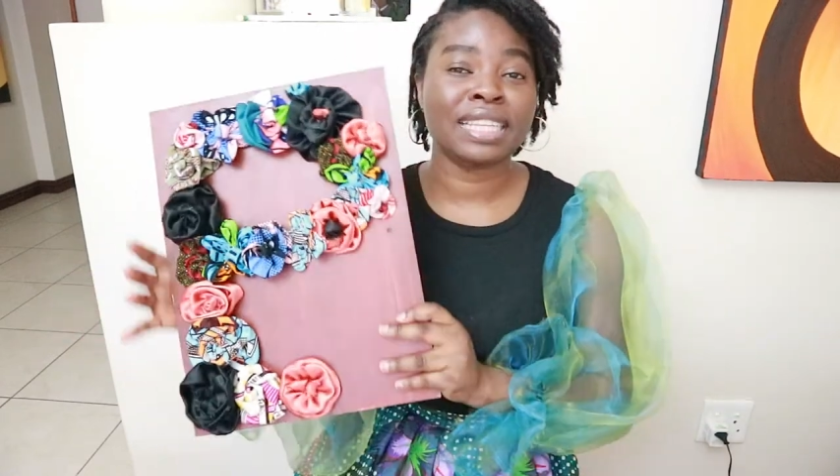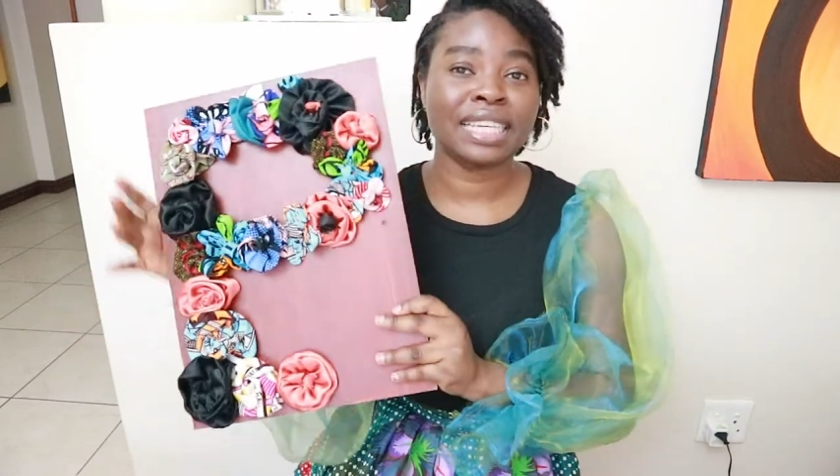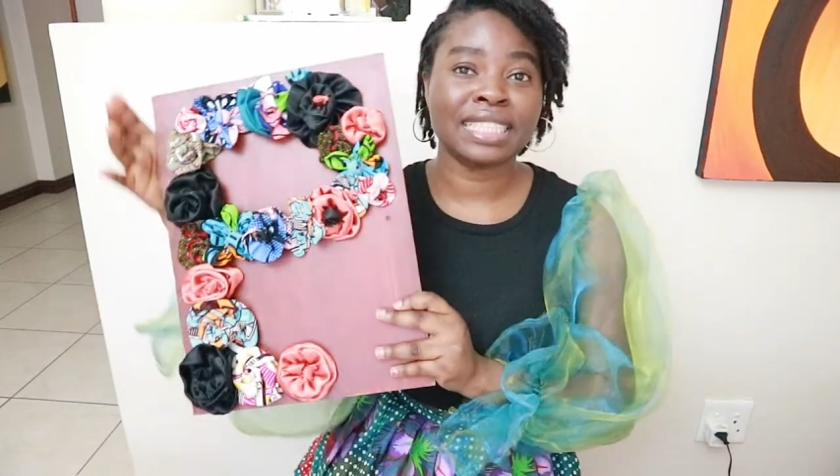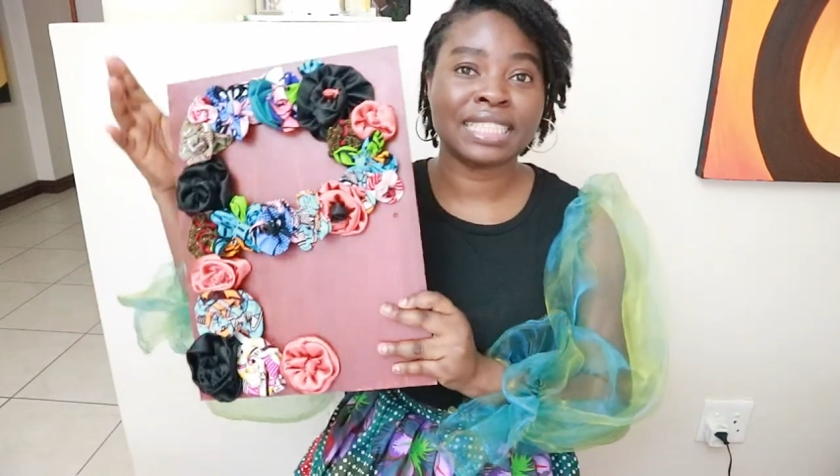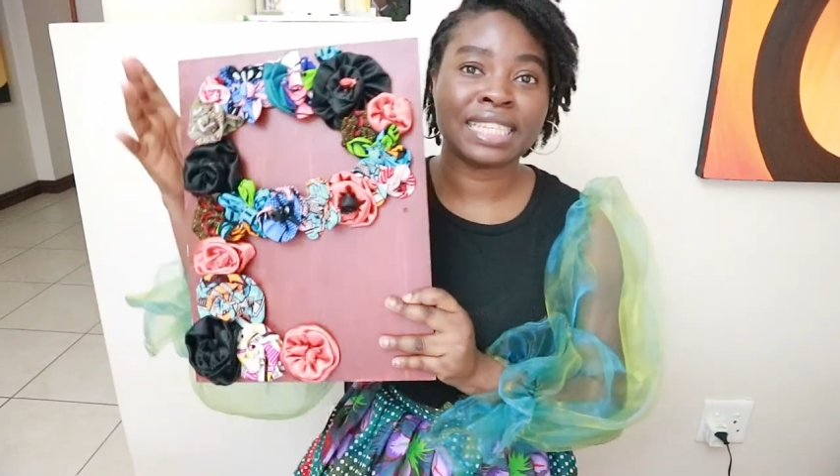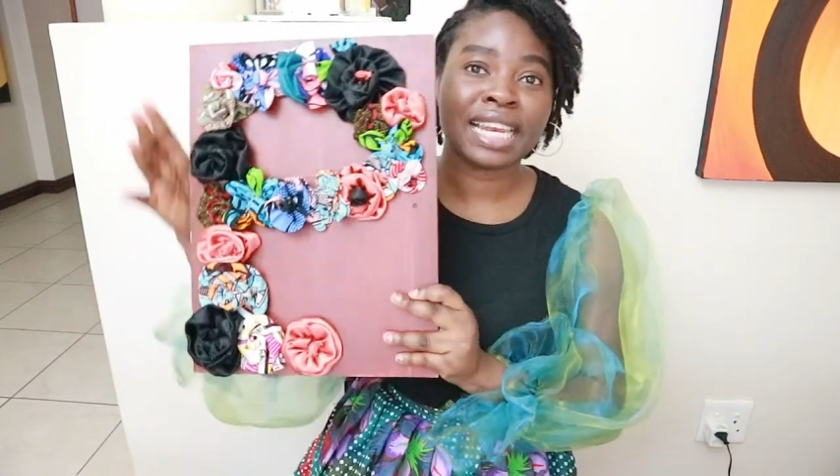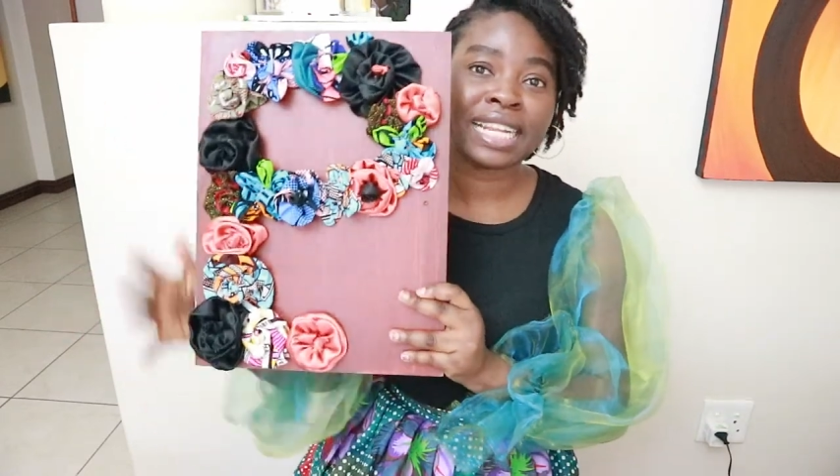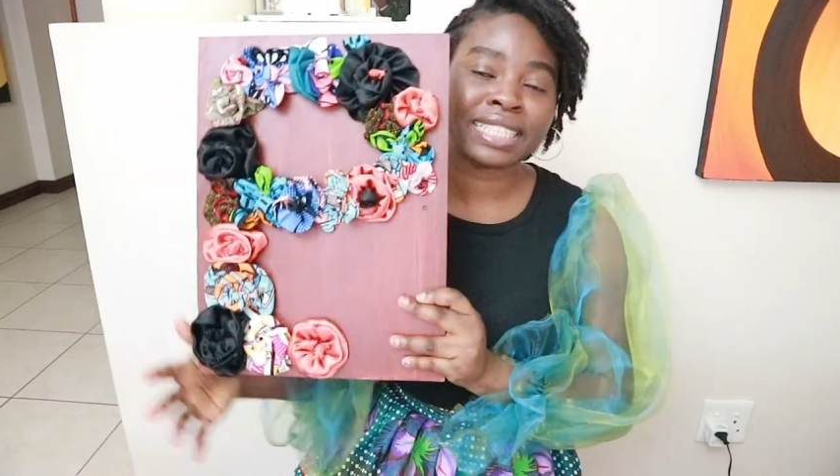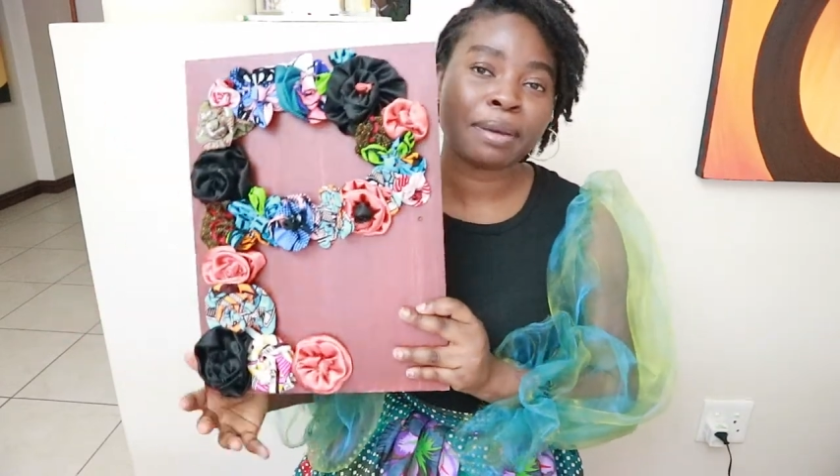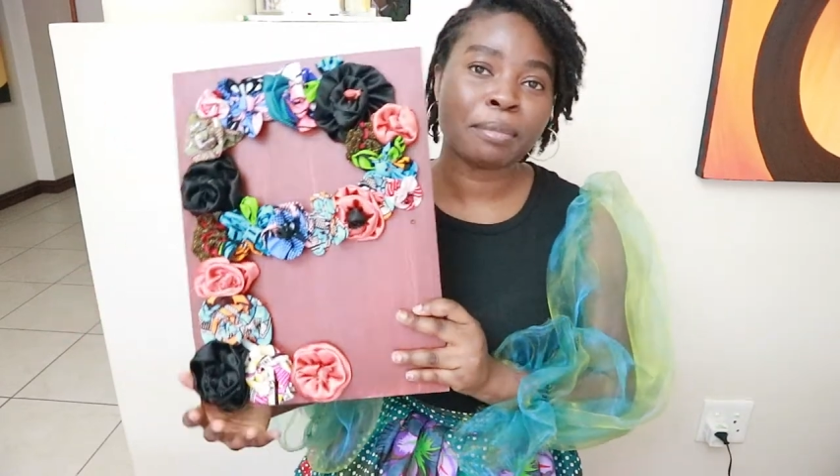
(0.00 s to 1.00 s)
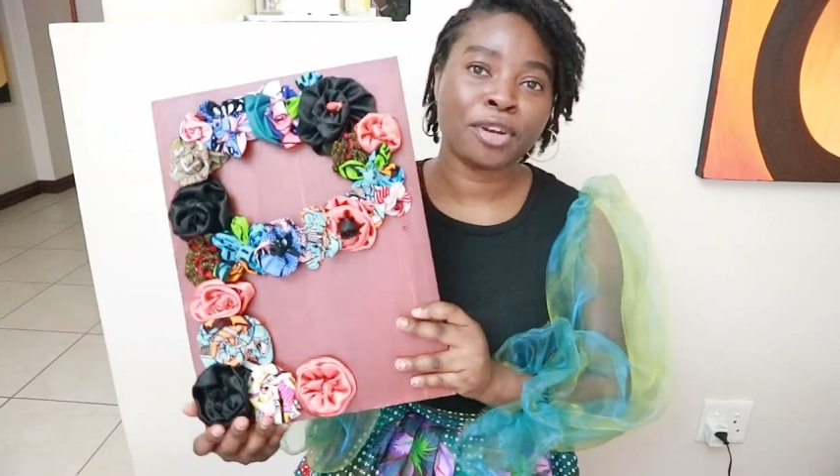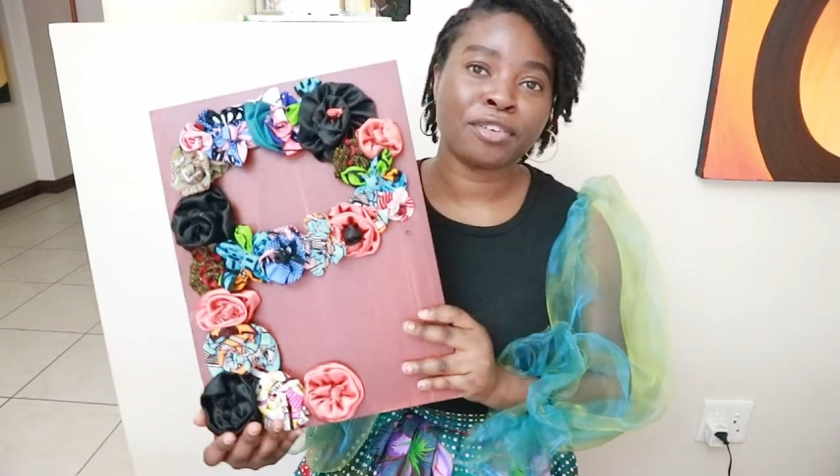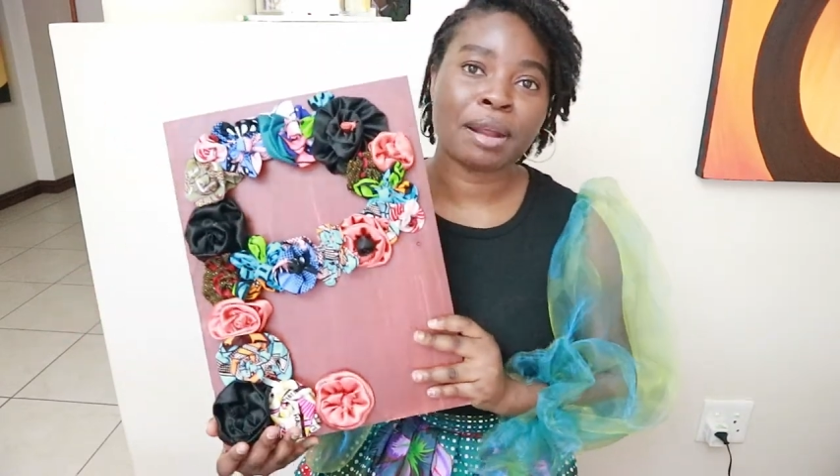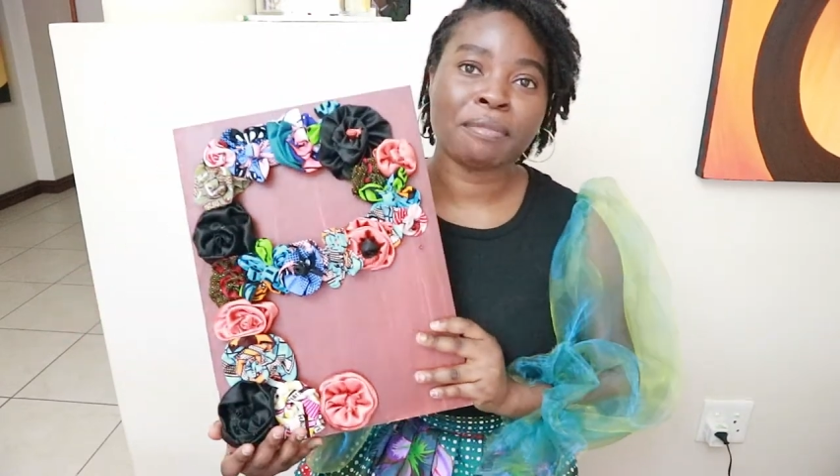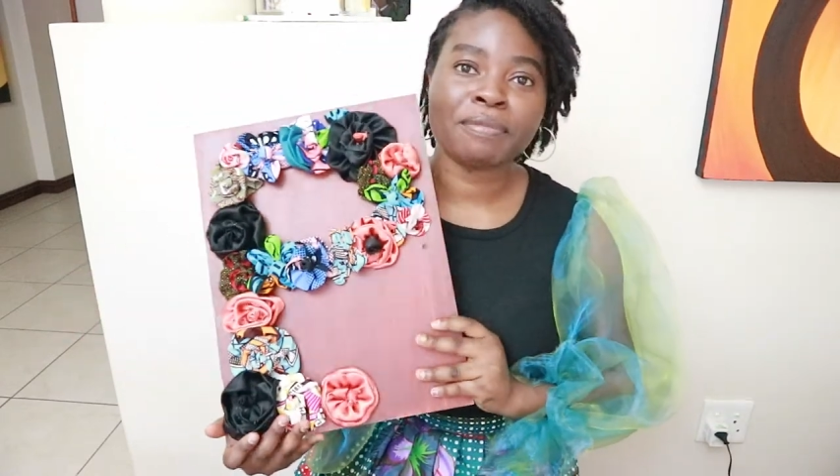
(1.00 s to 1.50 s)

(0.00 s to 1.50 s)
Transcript: this letter monogram